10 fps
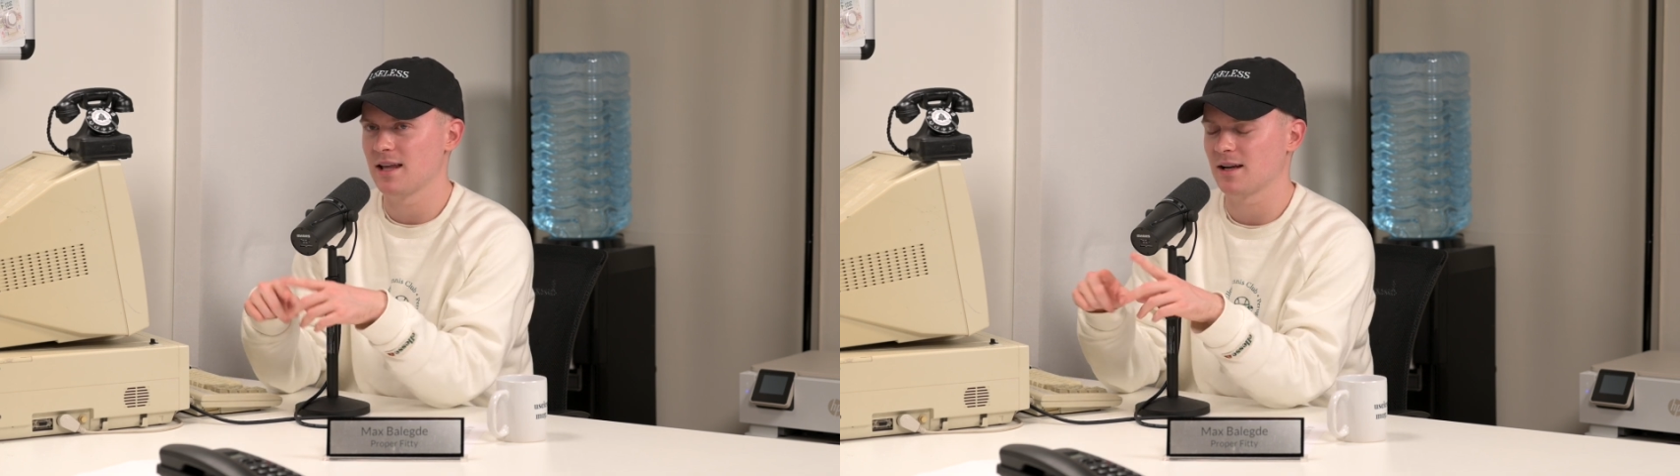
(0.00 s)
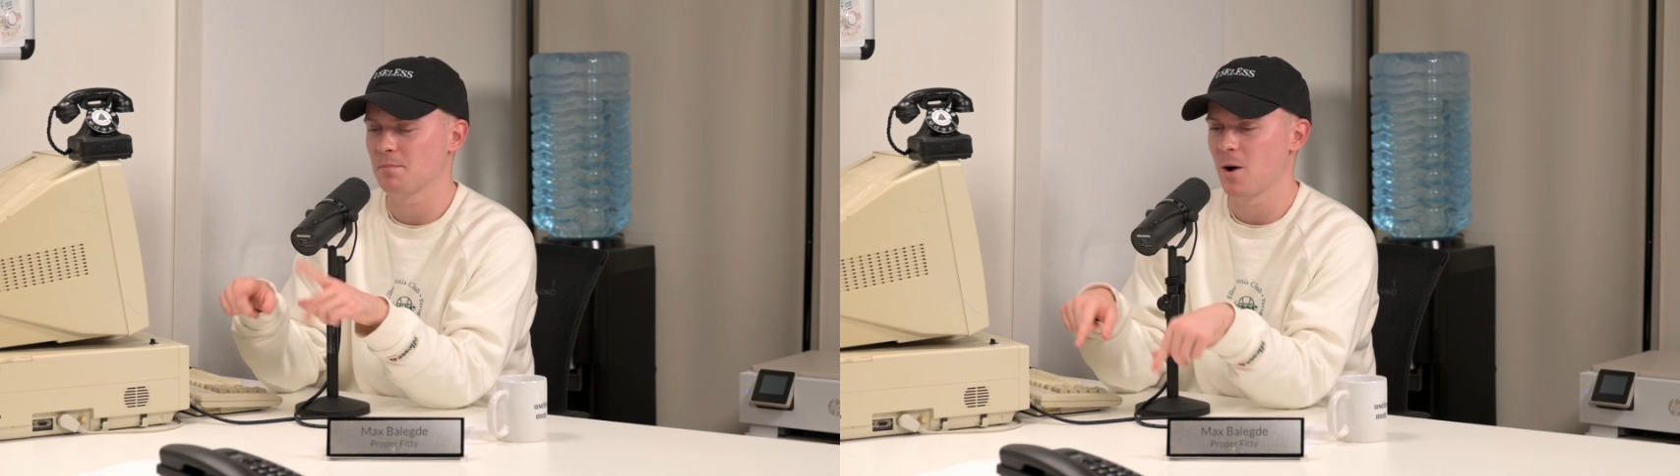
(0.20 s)

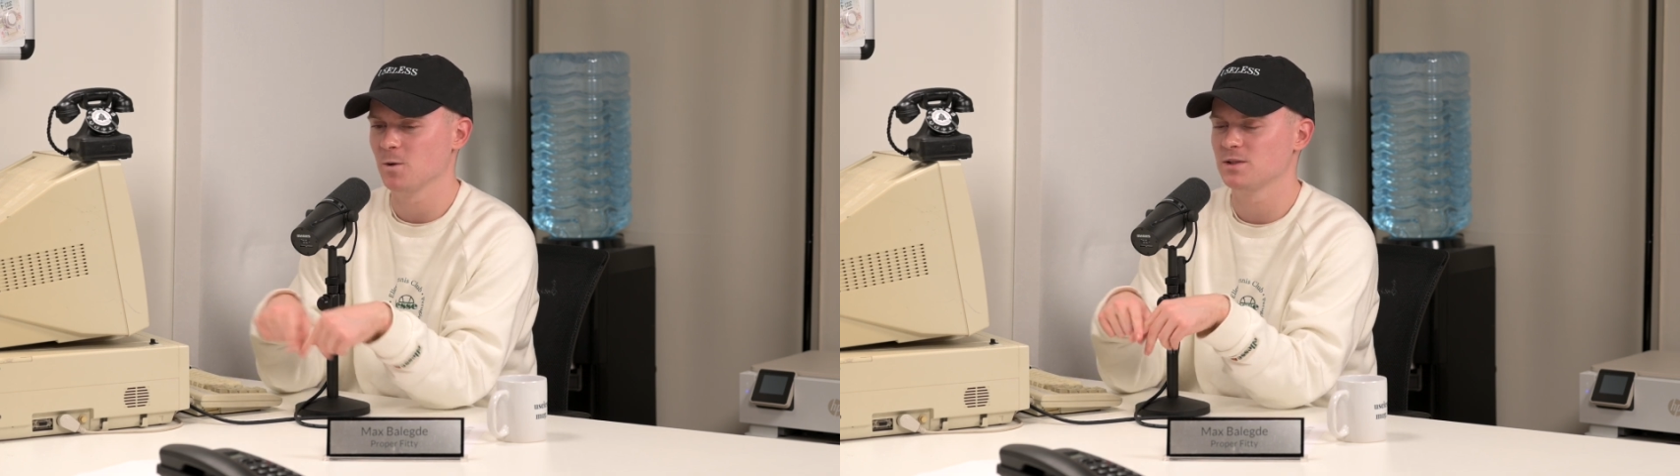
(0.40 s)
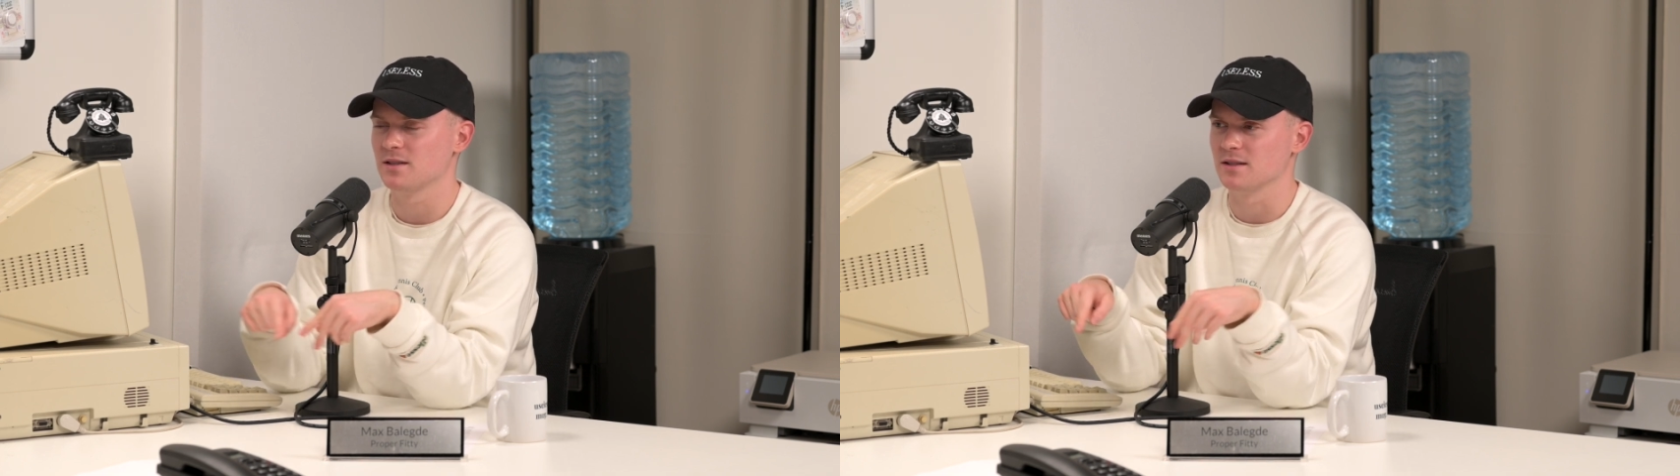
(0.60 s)
like
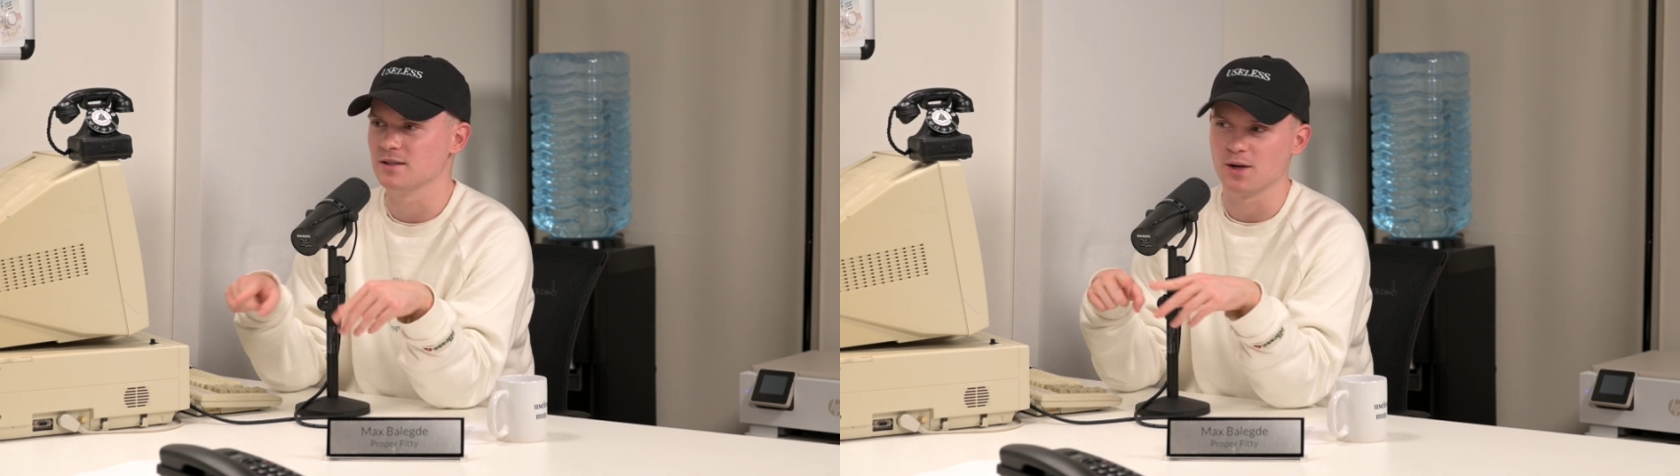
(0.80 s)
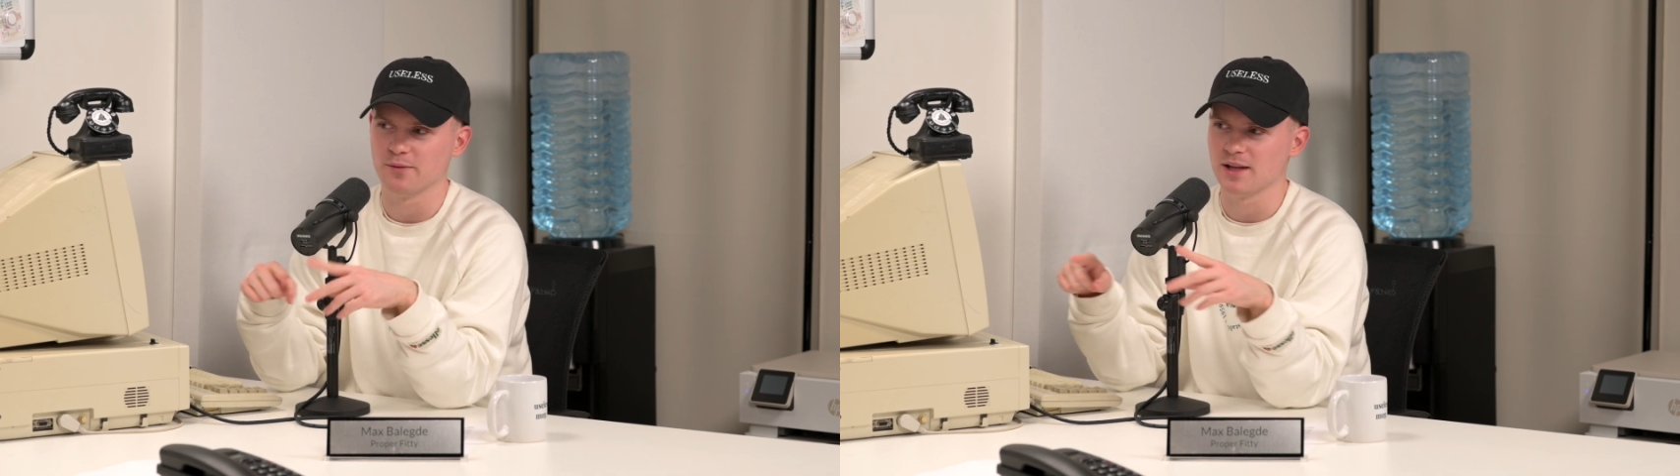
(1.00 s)
pulses and
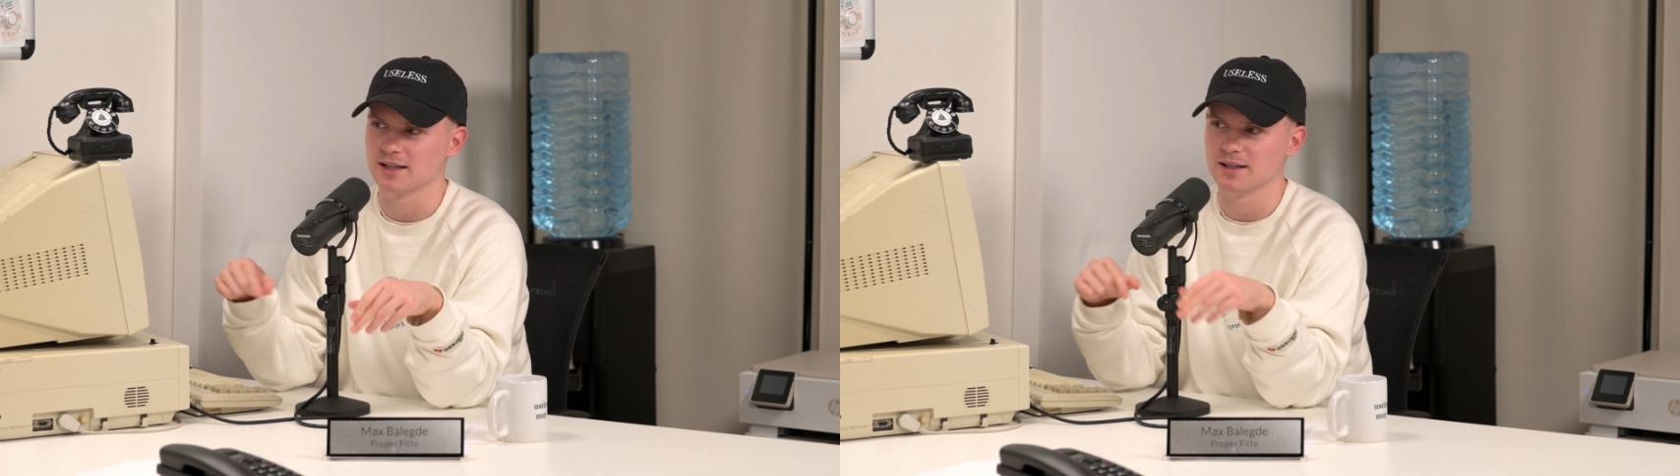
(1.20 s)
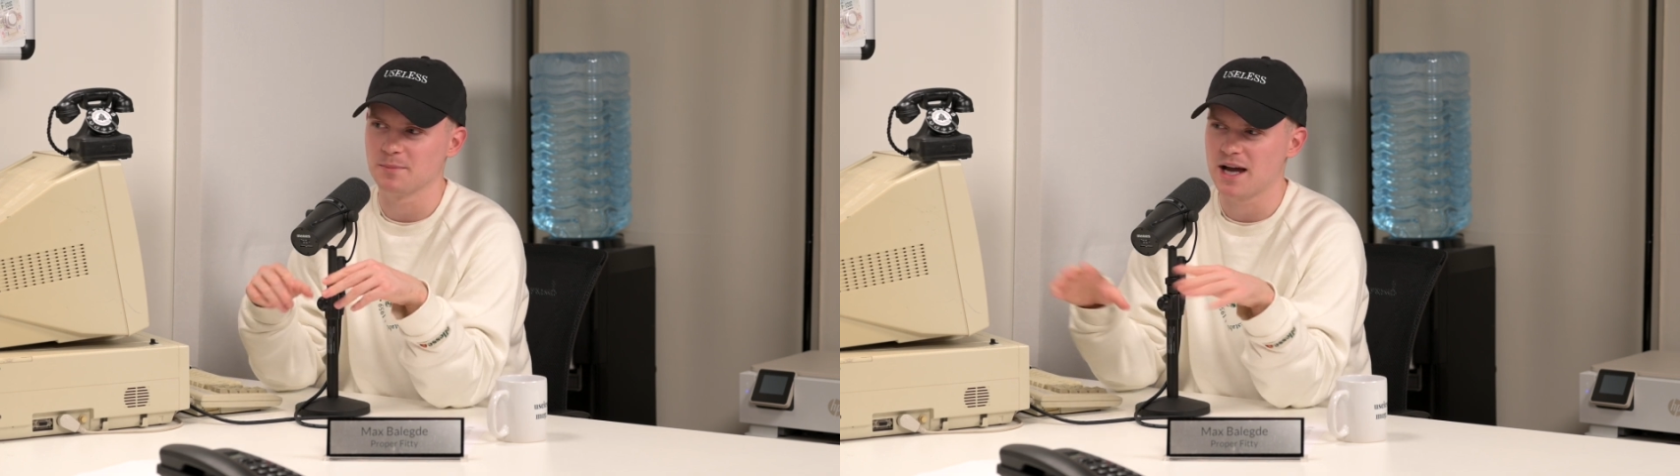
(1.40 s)
stuff
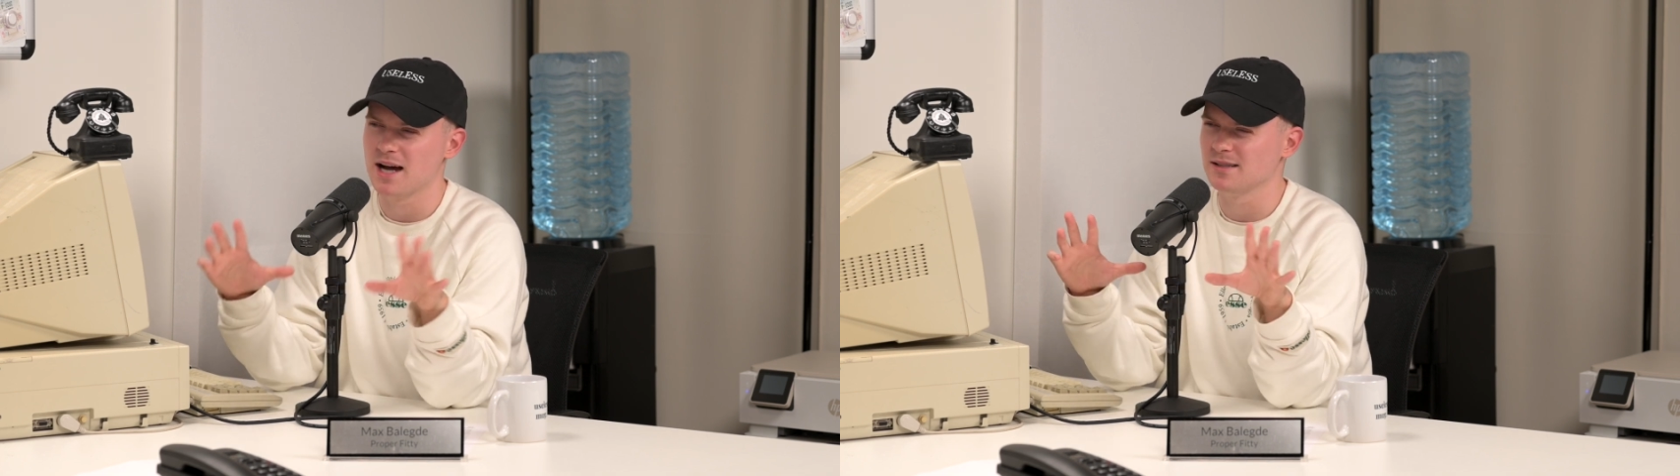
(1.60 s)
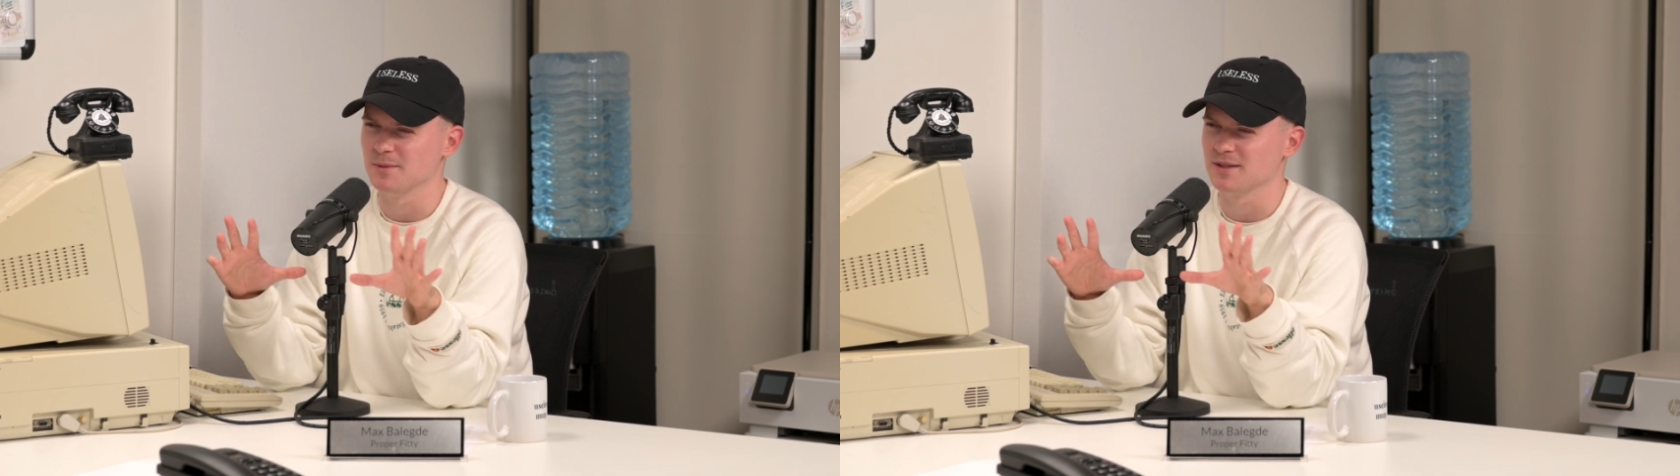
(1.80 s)
like
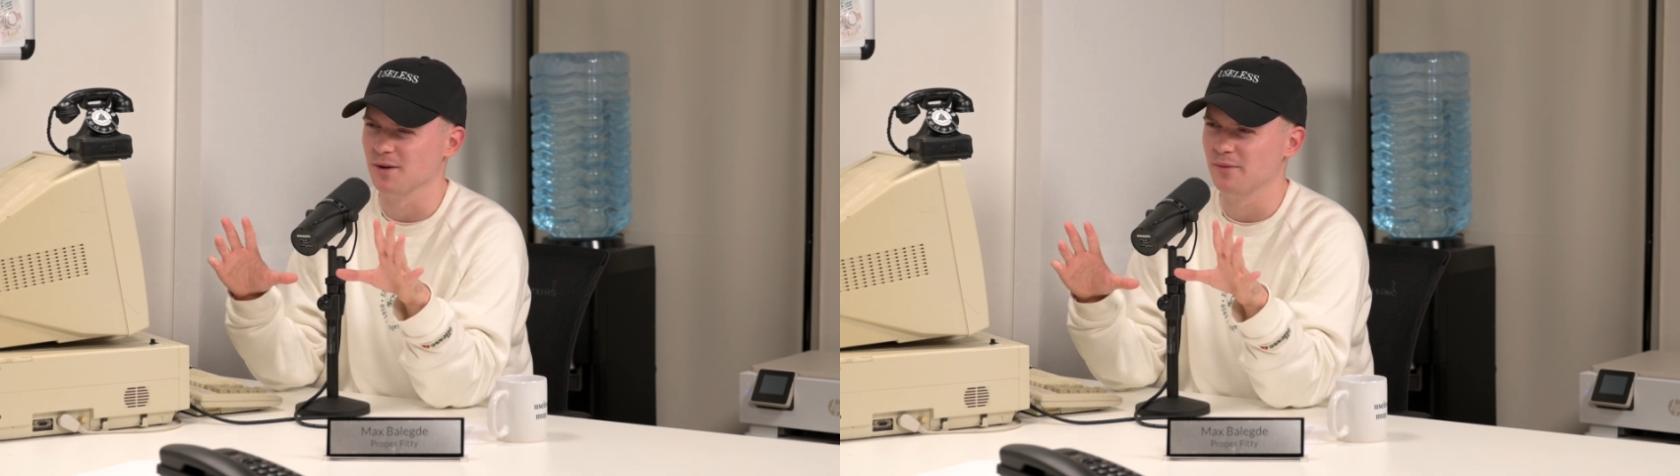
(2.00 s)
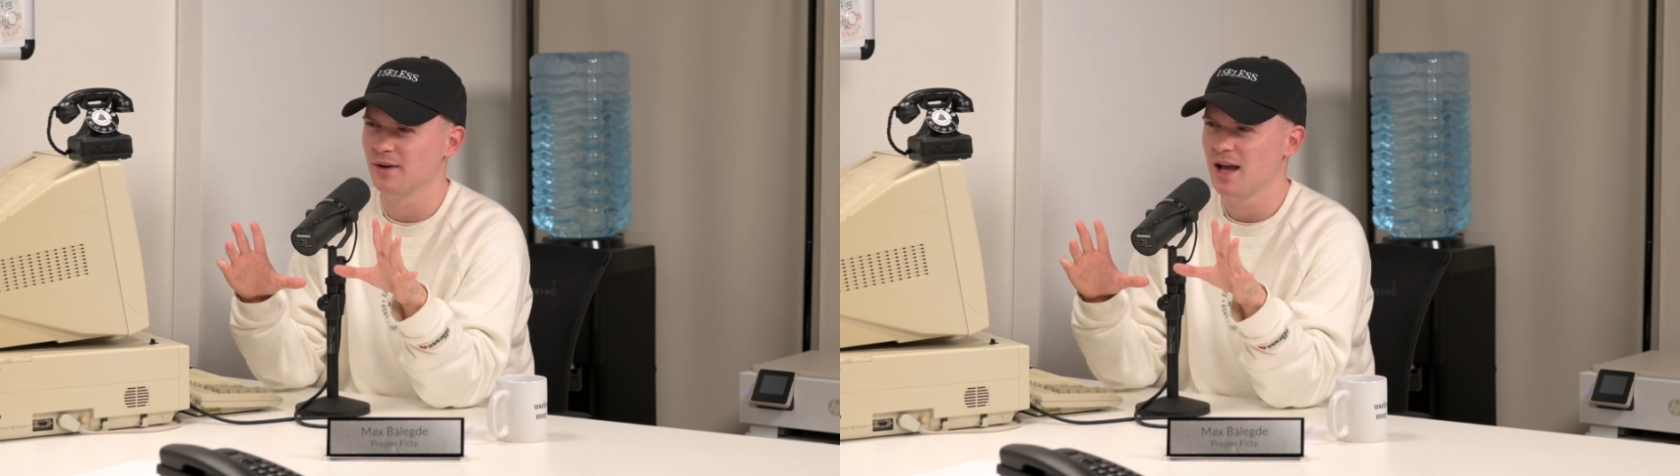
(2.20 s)
behind him and
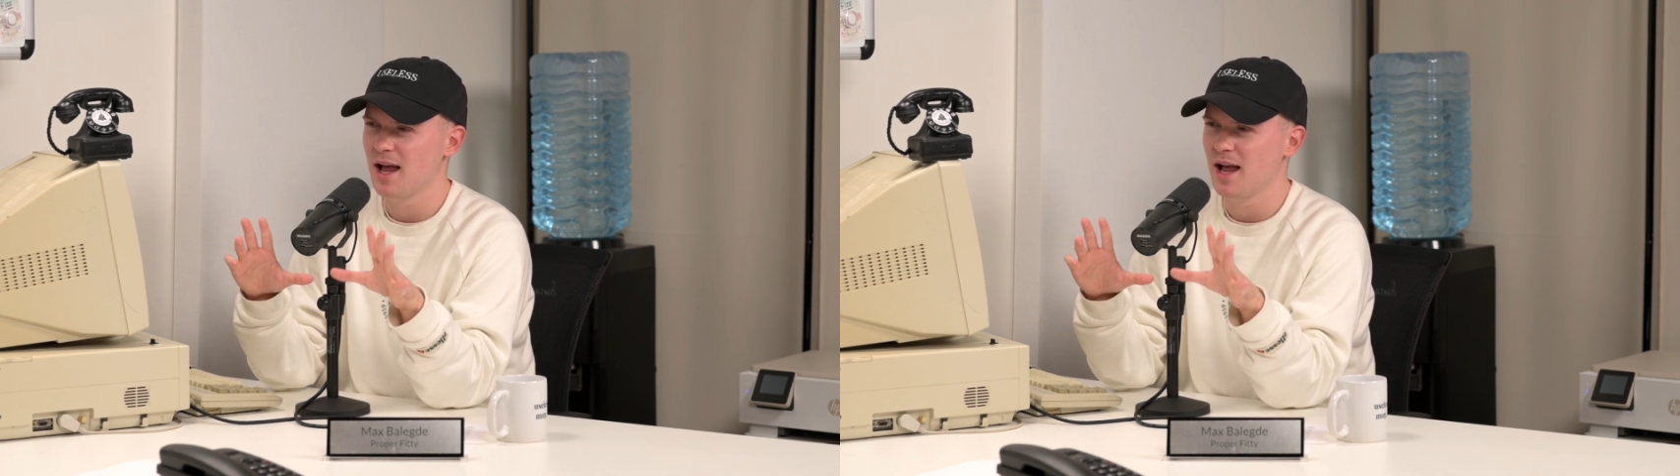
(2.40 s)
stuff